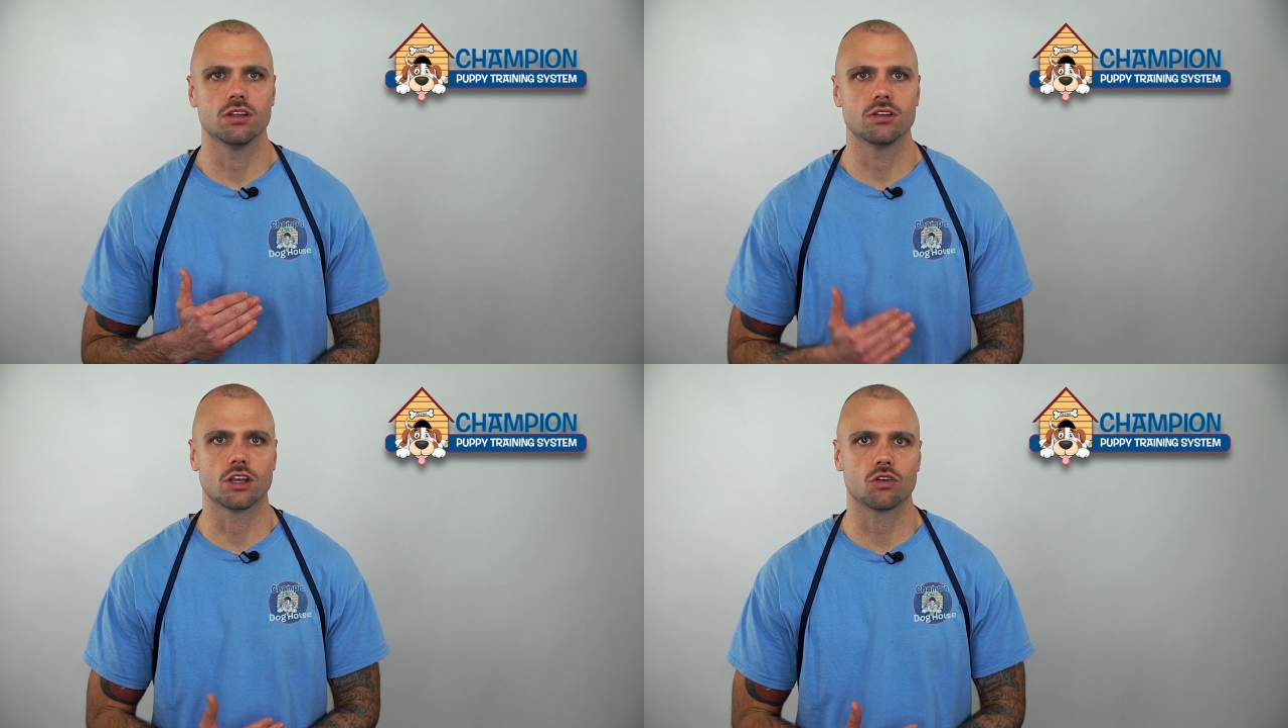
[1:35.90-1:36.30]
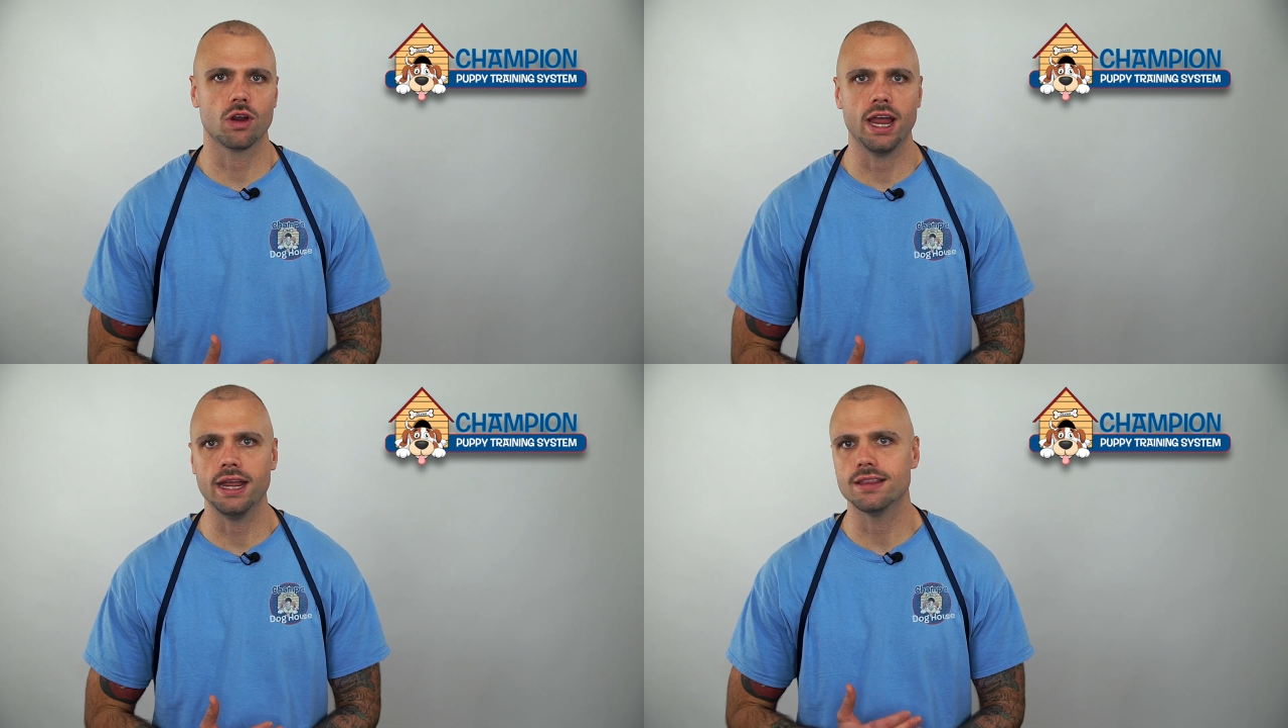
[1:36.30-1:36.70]
the
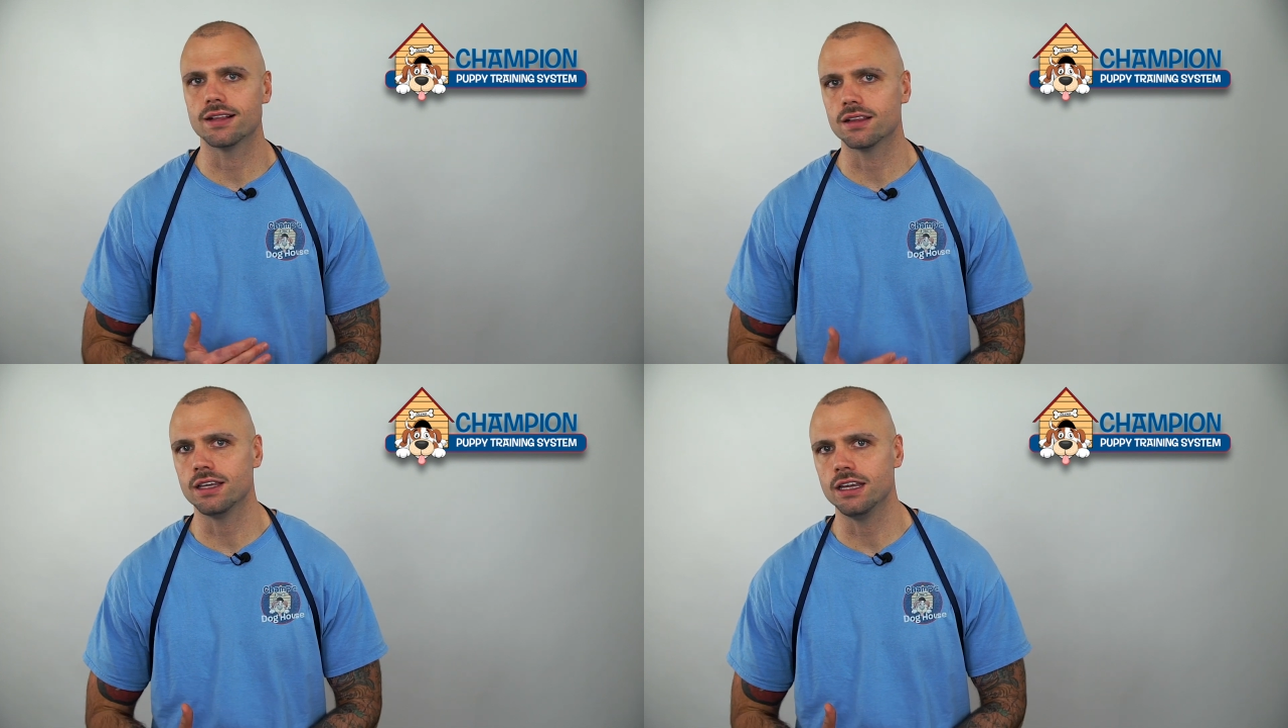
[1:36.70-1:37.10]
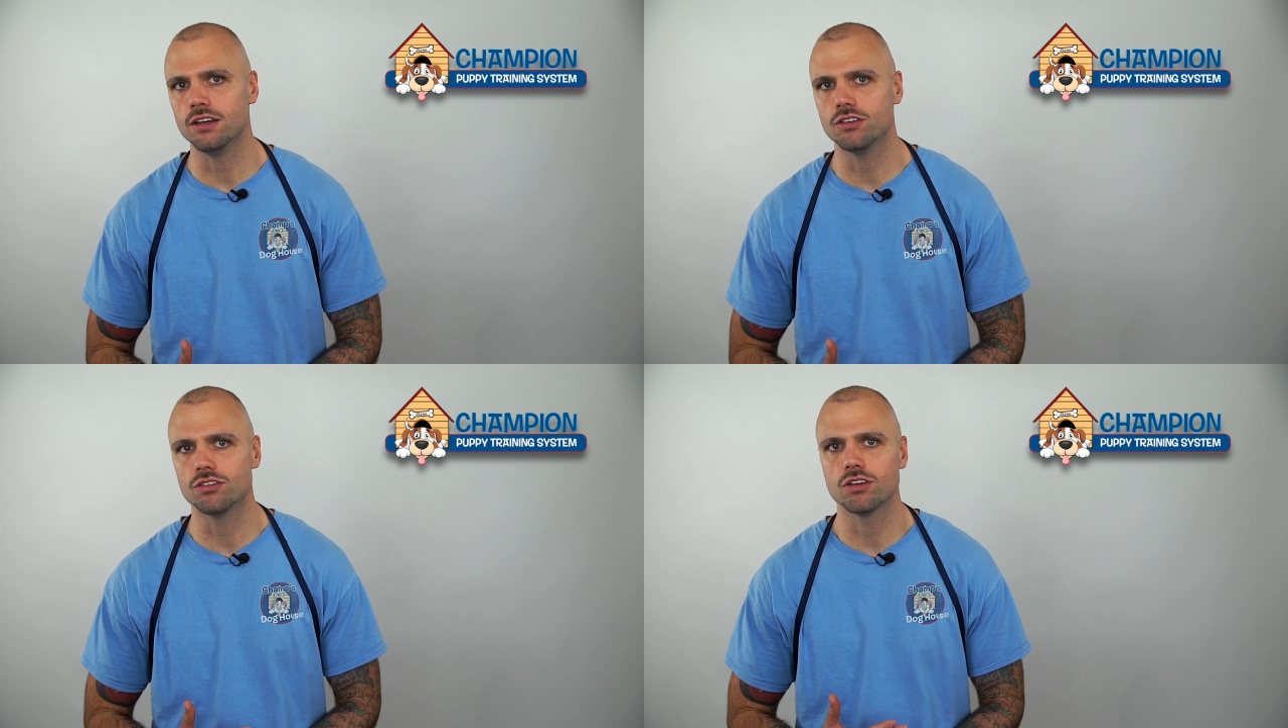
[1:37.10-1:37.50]
crate, the
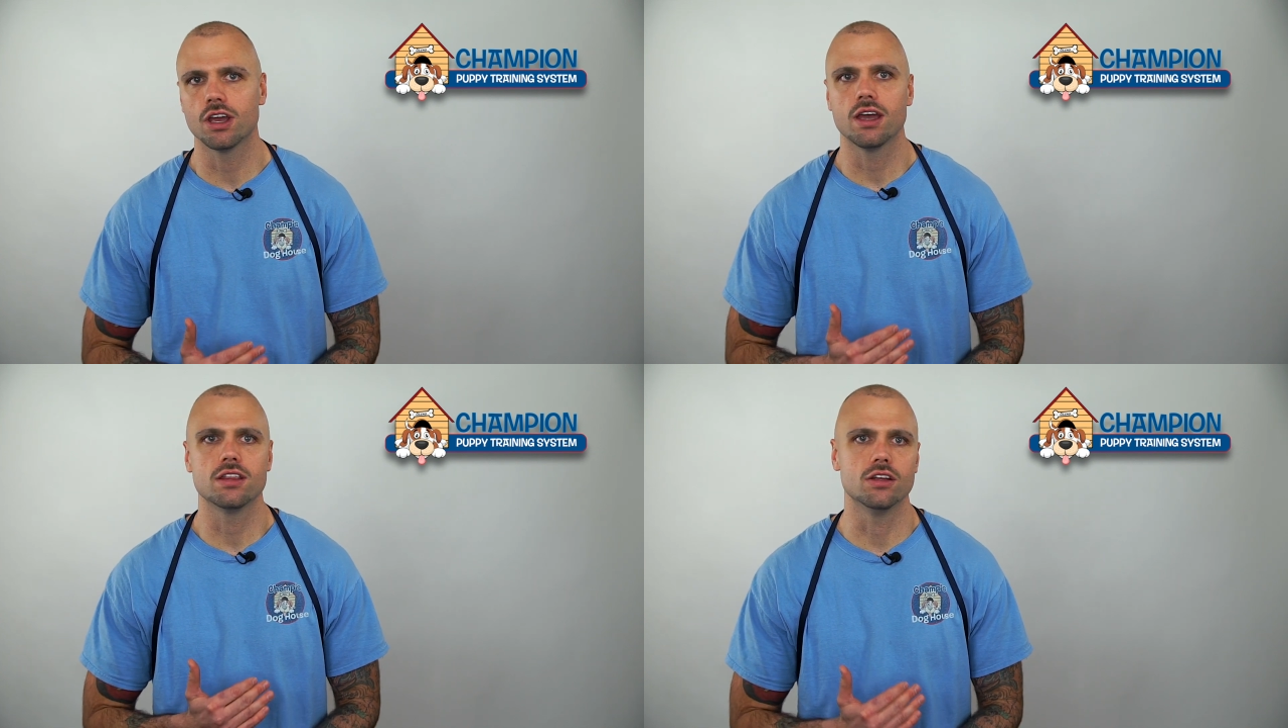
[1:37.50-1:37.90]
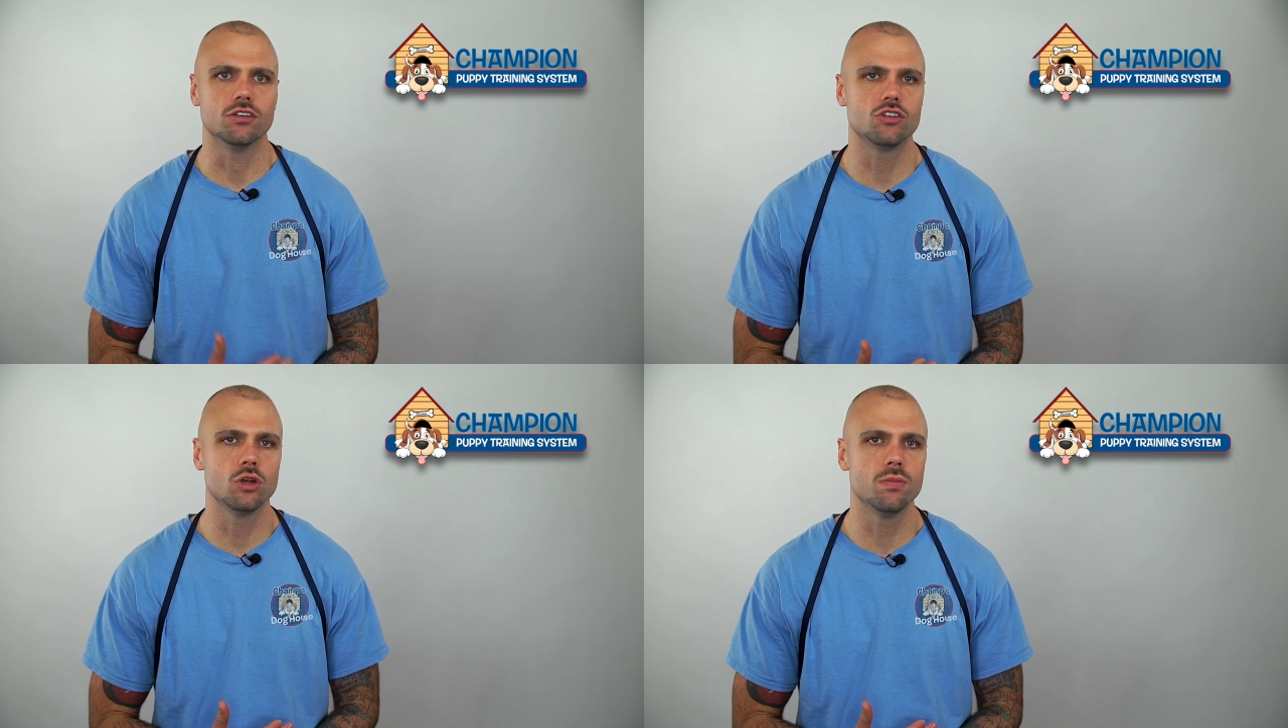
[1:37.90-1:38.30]
leash, the
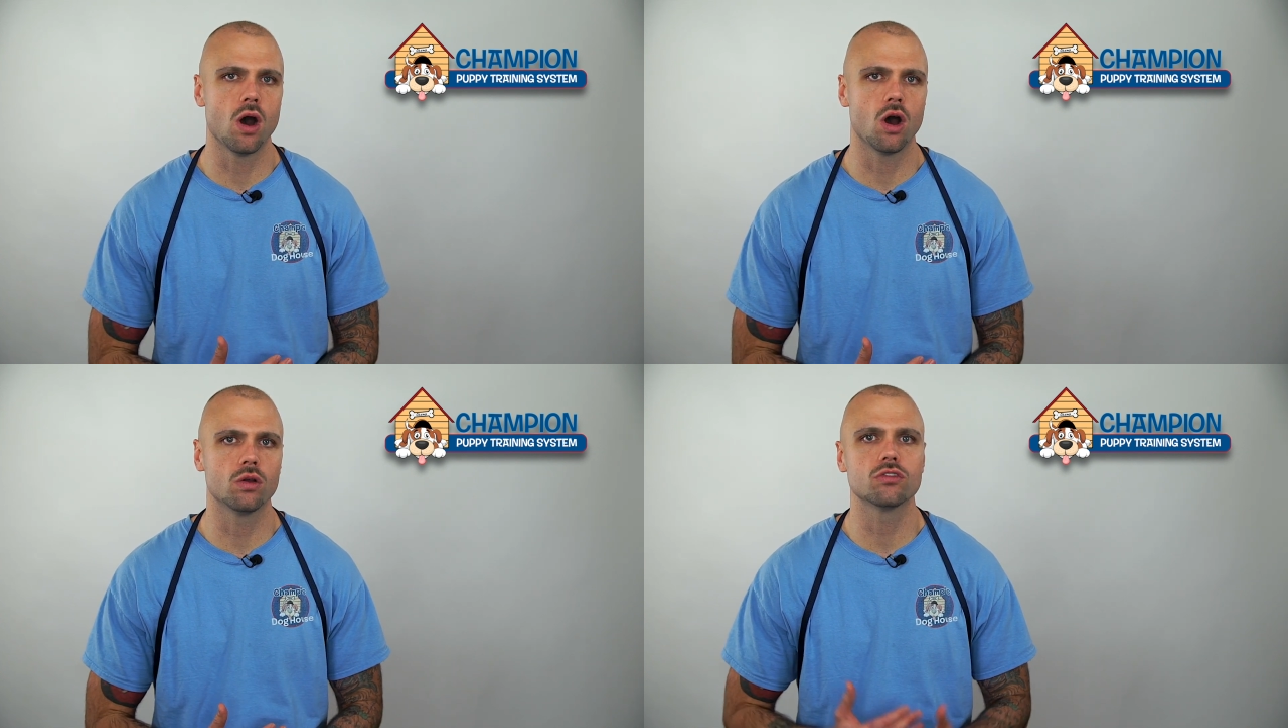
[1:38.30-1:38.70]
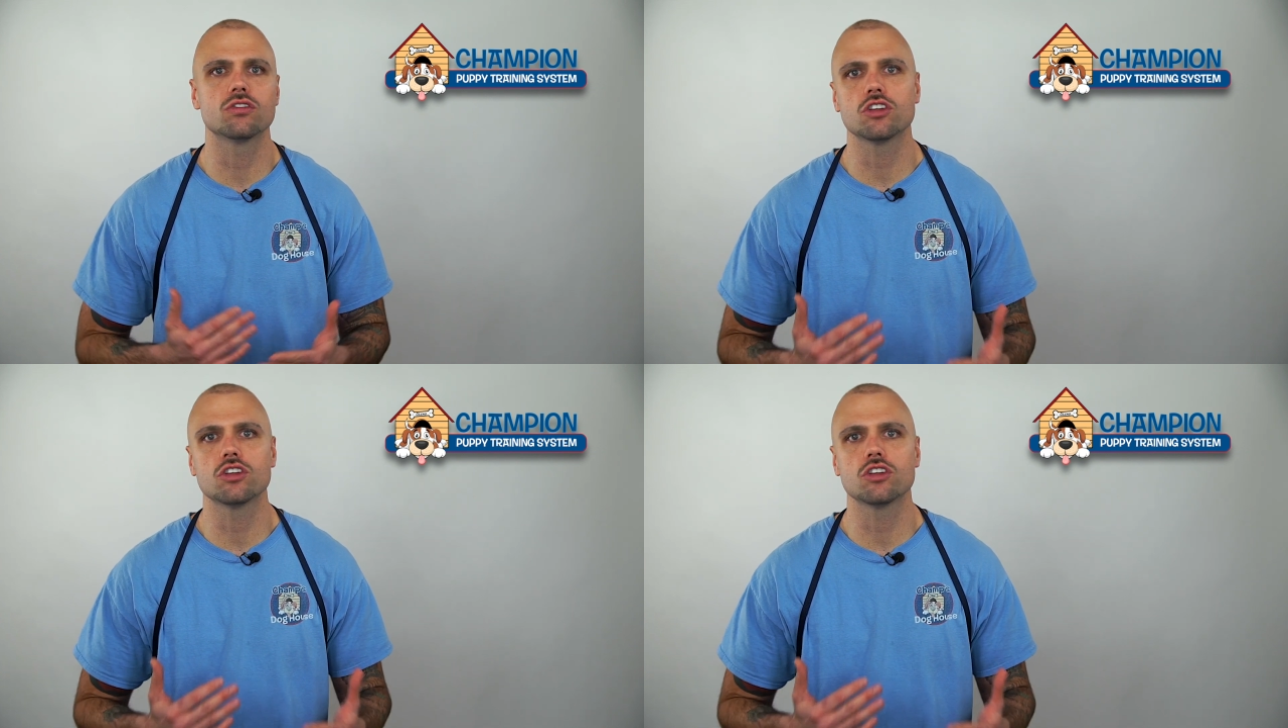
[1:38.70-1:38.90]
chew bones,